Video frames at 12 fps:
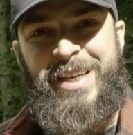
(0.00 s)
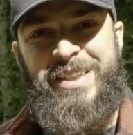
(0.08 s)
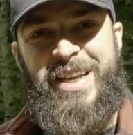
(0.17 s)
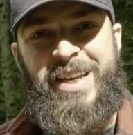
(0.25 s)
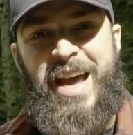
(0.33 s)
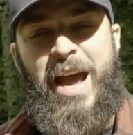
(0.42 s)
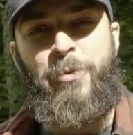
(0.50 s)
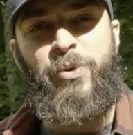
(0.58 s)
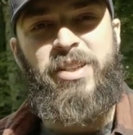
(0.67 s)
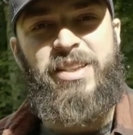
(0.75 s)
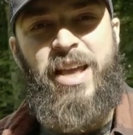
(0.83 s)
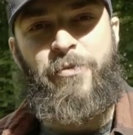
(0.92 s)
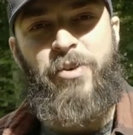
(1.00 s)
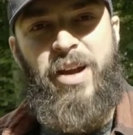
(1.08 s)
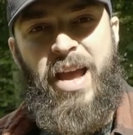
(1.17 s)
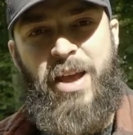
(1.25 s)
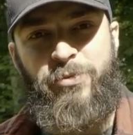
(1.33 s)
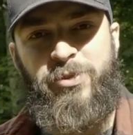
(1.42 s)
then I will never
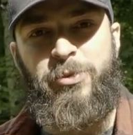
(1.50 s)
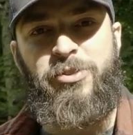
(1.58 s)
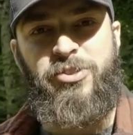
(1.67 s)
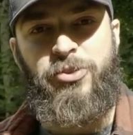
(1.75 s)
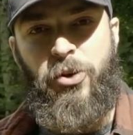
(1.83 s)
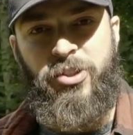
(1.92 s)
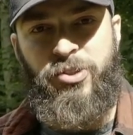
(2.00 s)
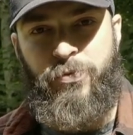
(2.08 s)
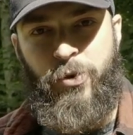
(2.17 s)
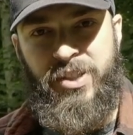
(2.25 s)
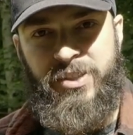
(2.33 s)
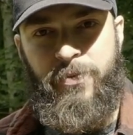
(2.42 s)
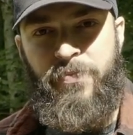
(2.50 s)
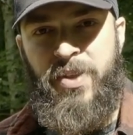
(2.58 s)
have to search for it.